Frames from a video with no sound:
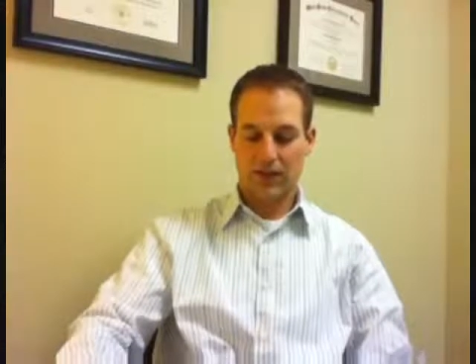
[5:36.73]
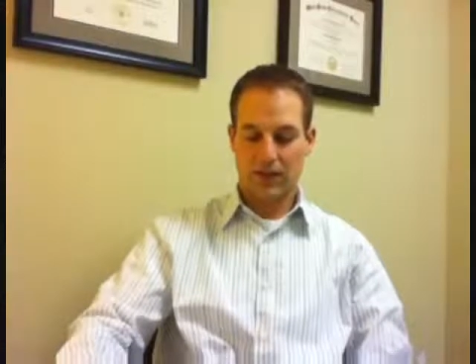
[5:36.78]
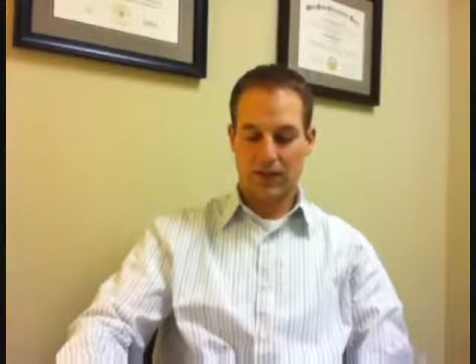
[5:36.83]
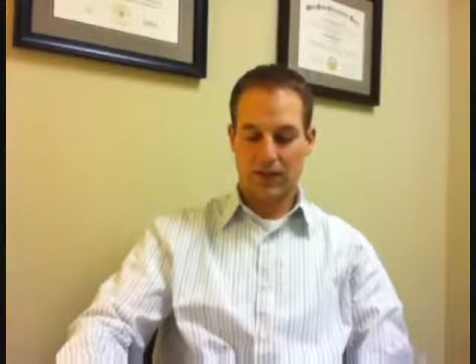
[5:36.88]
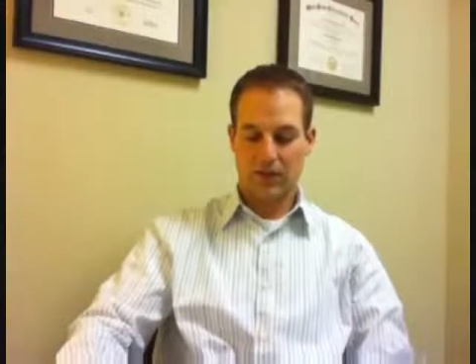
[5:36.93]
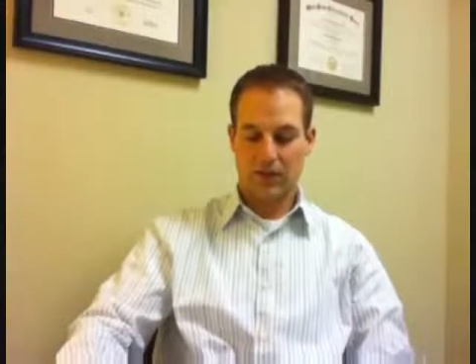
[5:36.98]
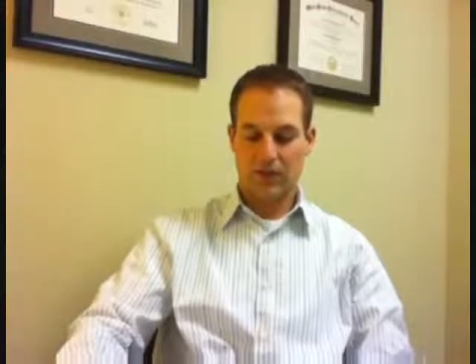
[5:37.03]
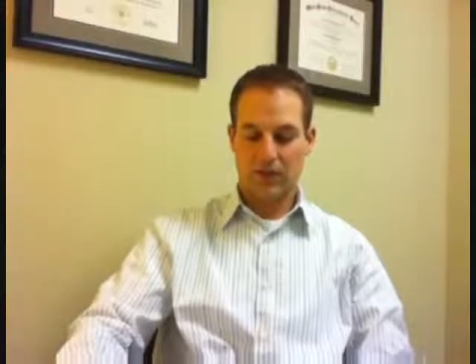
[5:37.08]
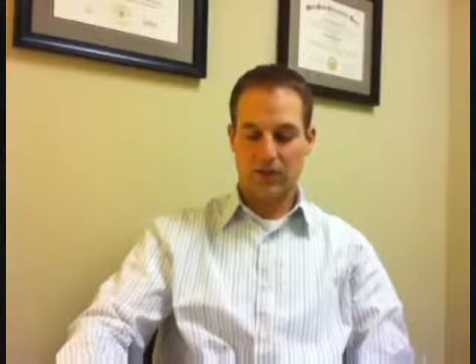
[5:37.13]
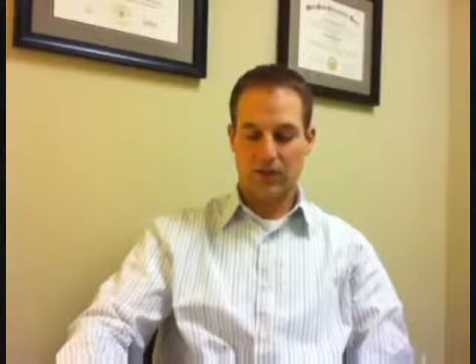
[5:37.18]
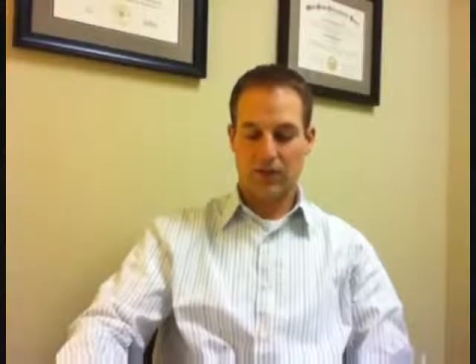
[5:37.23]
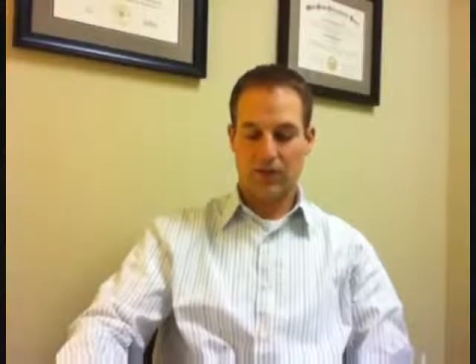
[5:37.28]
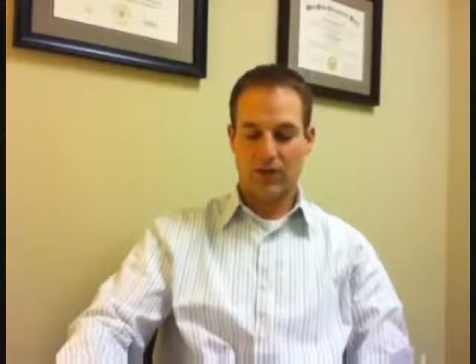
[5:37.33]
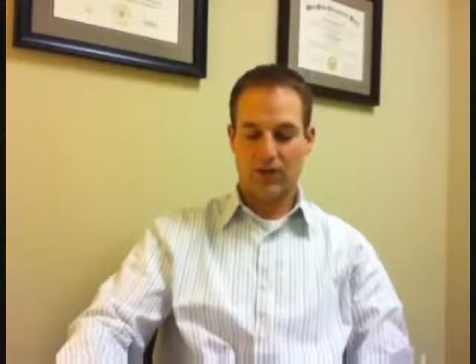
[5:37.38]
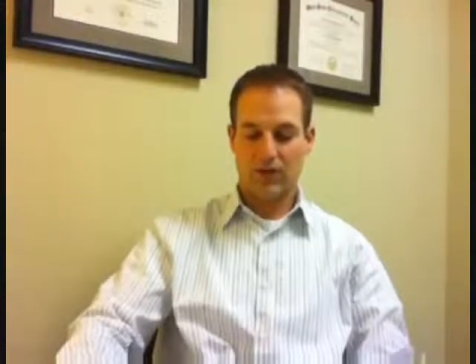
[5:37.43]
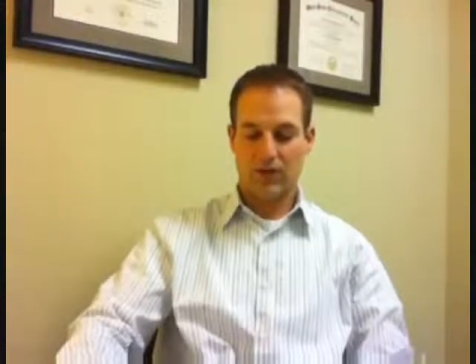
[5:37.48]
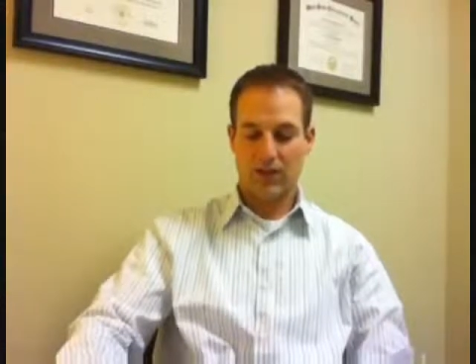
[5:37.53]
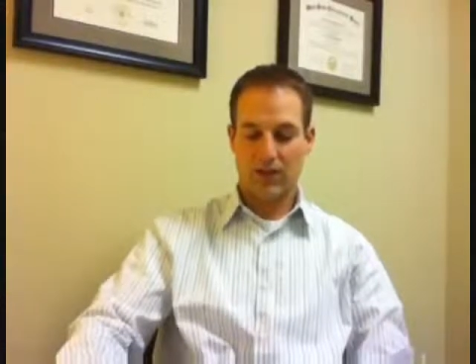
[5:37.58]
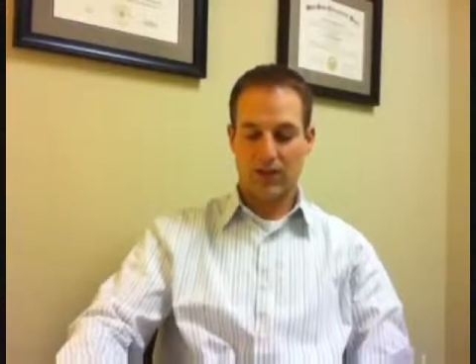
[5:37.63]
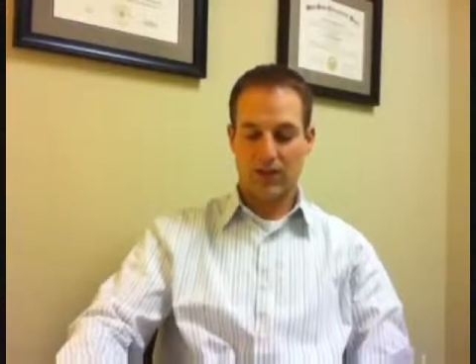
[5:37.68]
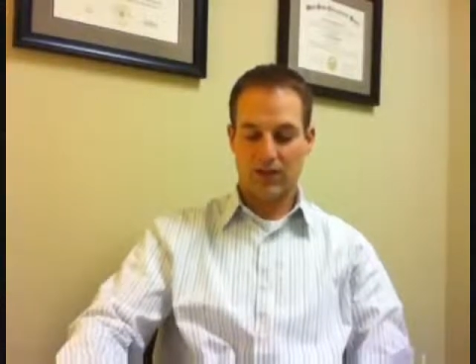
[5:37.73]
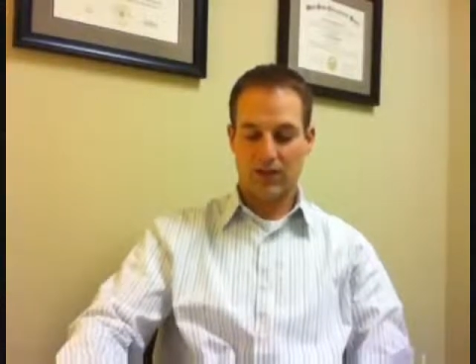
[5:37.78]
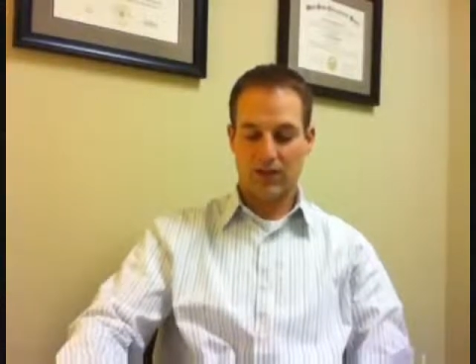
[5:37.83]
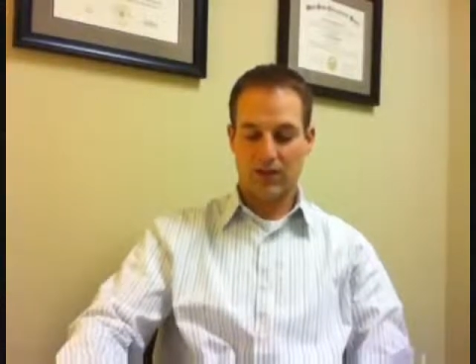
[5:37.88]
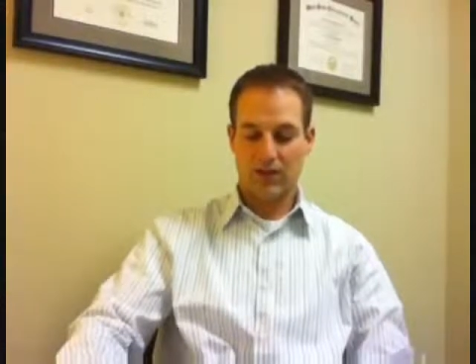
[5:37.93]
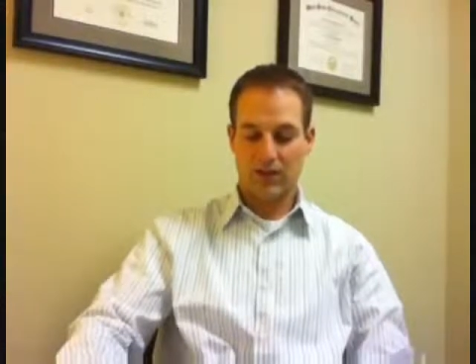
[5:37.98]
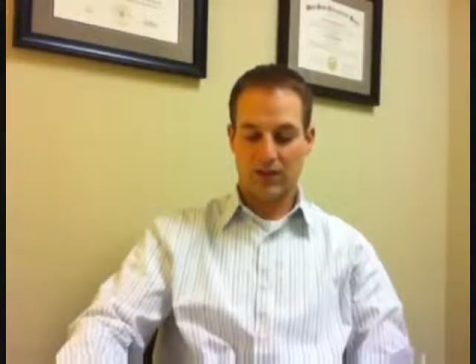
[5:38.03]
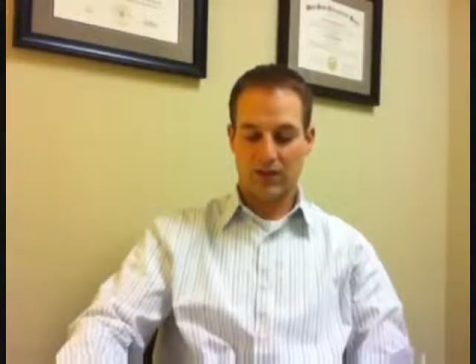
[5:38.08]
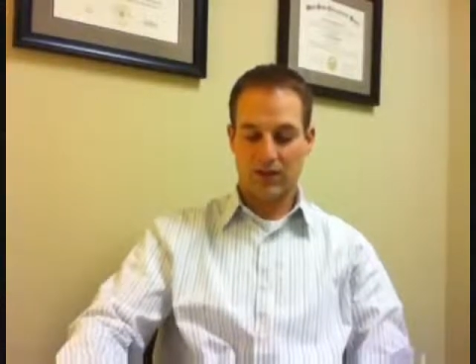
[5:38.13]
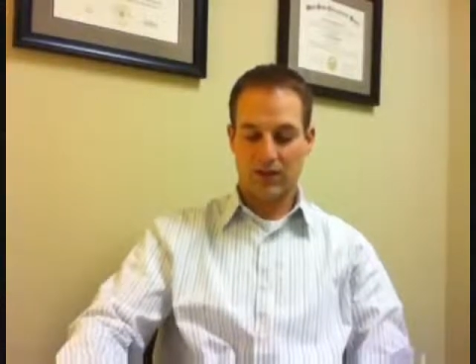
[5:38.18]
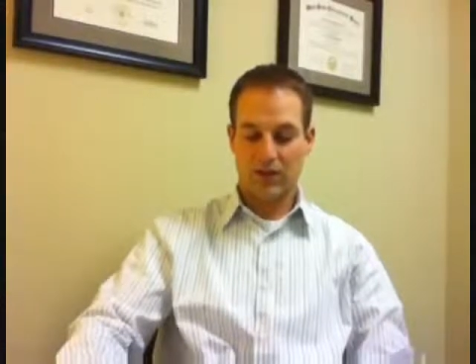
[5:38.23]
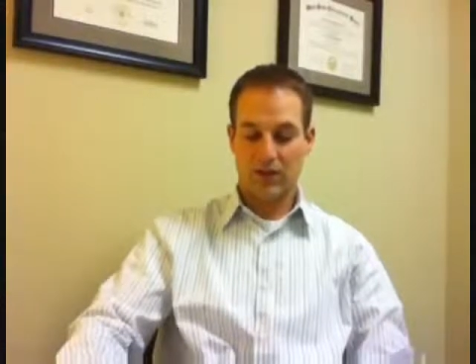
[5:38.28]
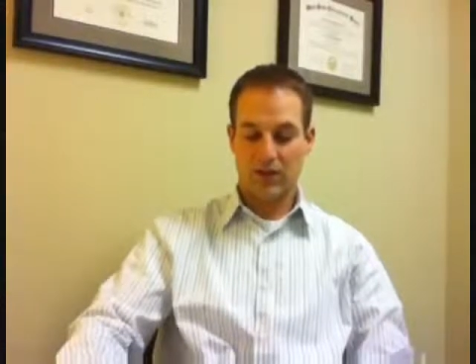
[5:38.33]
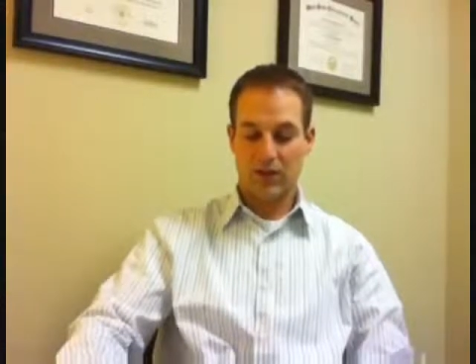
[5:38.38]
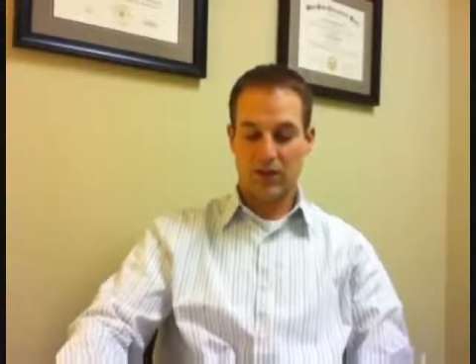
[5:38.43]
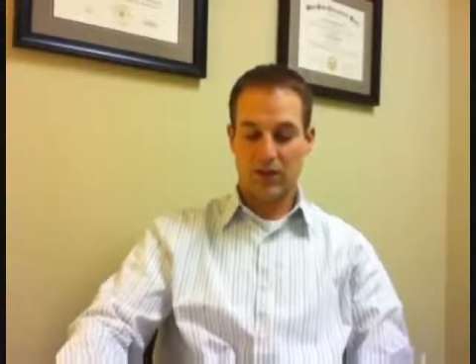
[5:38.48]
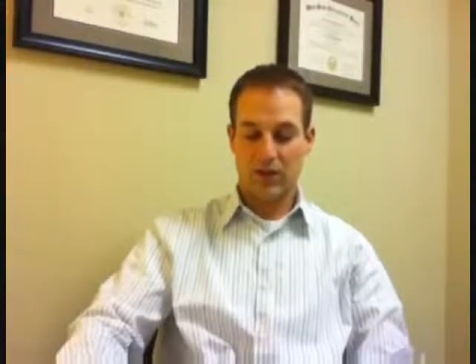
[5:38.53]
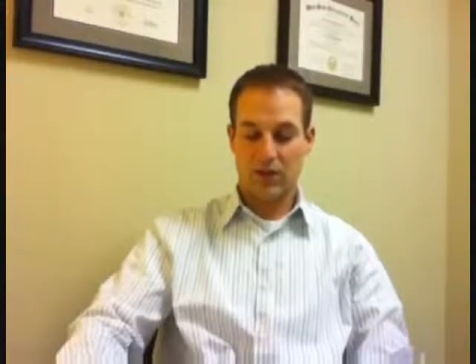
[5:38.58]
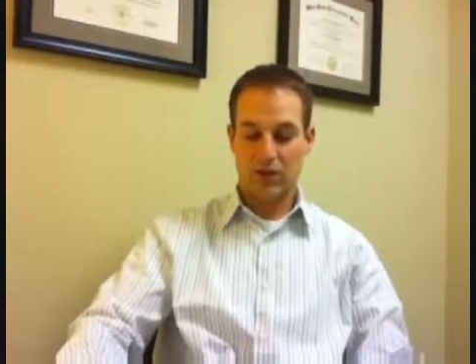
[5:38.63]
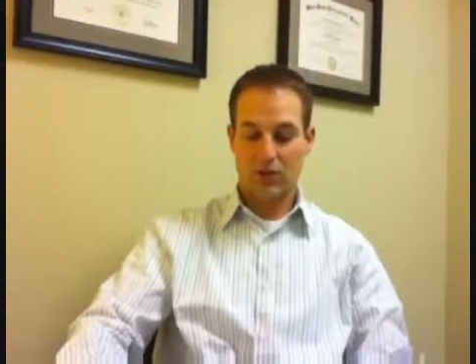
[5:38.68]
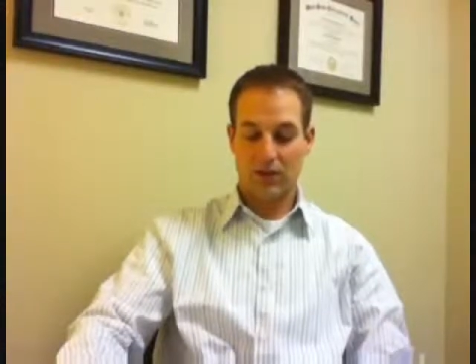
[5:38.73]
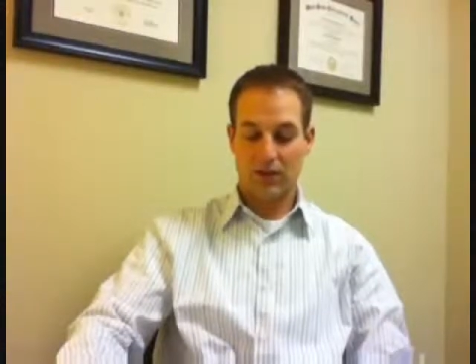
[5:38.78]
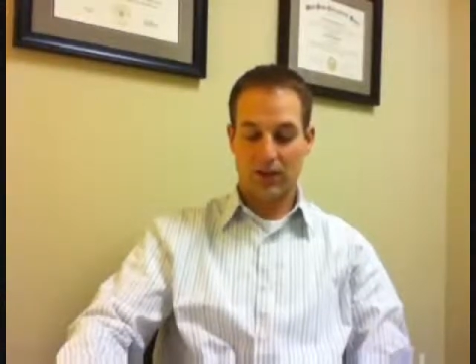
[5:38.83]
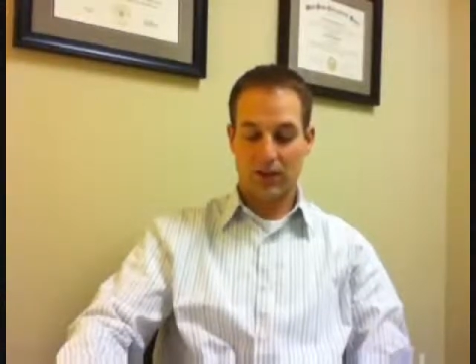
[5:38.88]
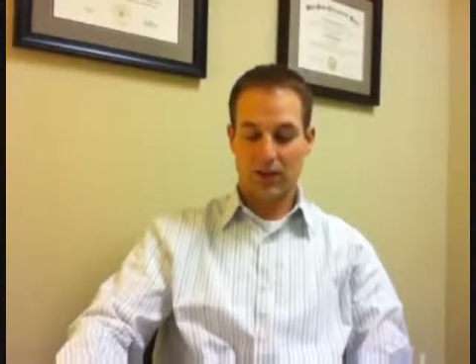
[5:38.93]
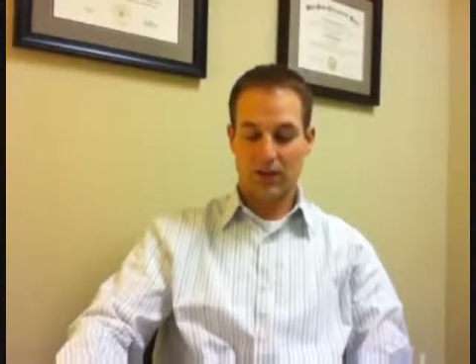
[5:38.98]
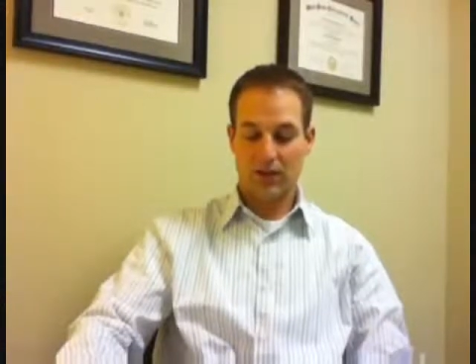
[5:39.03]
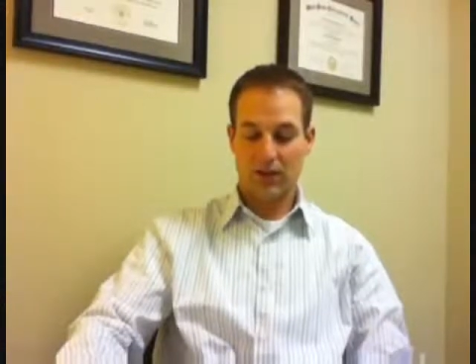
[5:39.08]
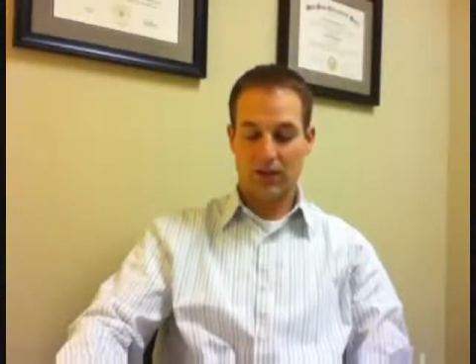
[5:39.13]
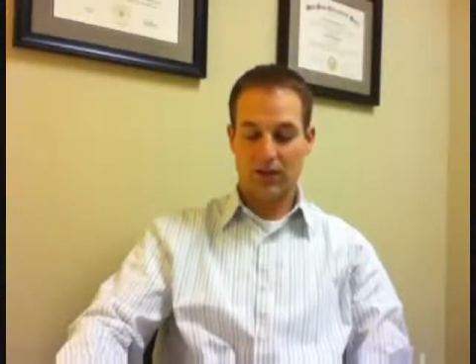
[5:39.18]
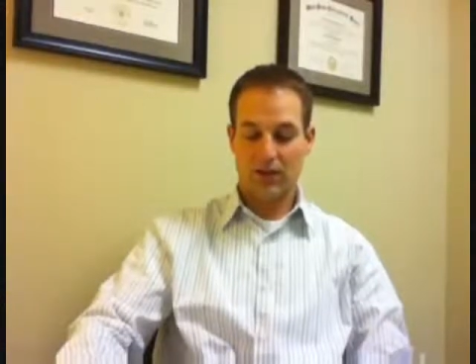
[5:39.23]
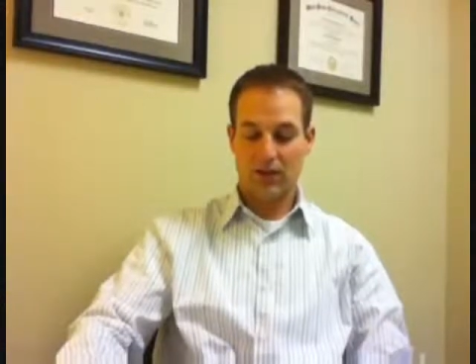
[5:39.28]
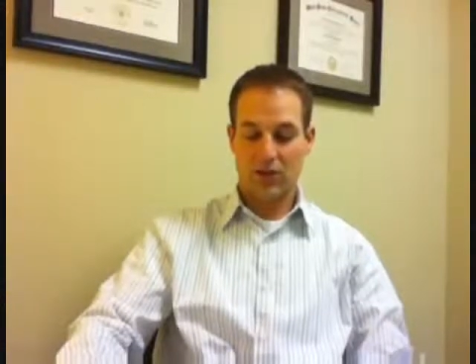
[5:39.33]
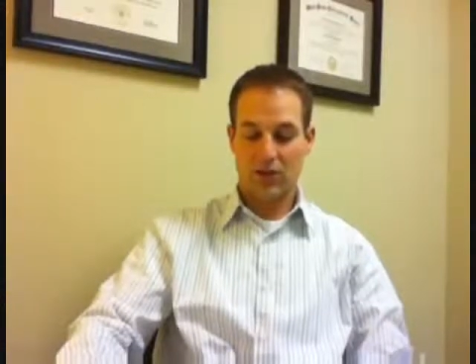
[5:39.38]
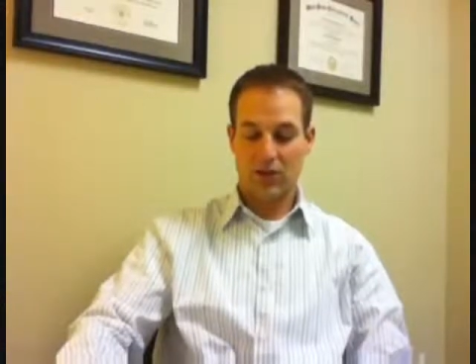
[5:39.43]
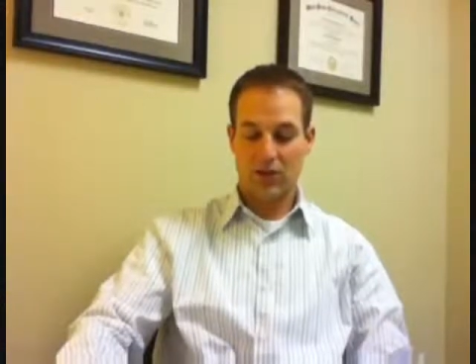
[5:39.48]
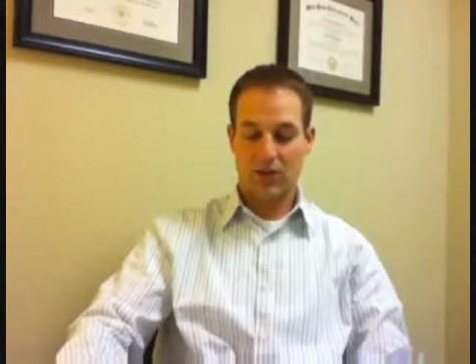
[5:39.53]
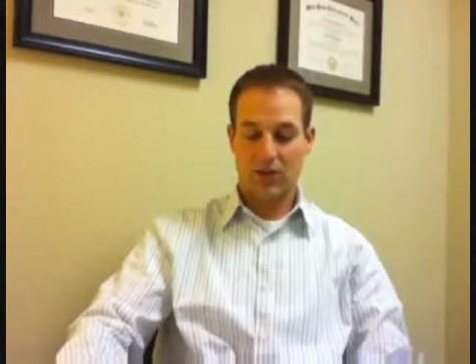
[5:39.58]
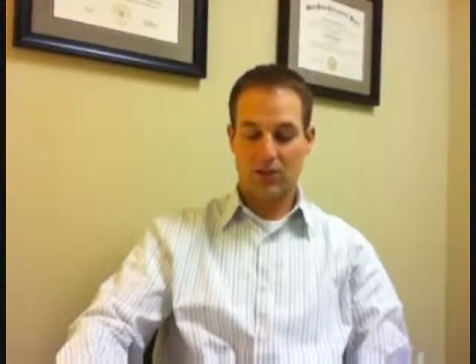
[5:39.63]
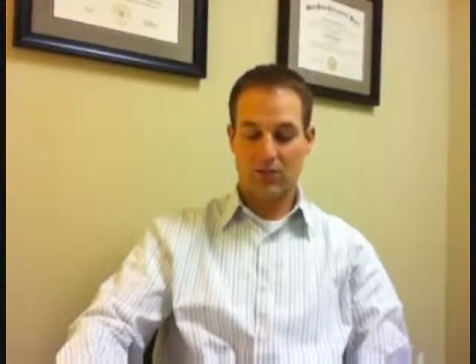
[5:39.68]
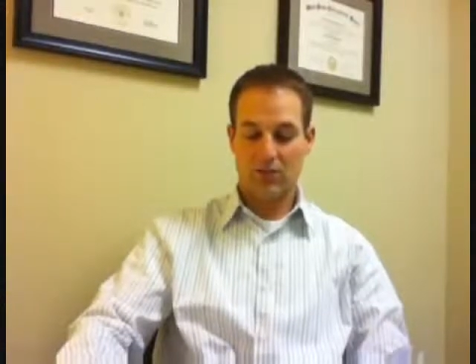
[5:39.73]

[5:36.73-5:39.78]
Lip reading: After you discontinue taking the HCG,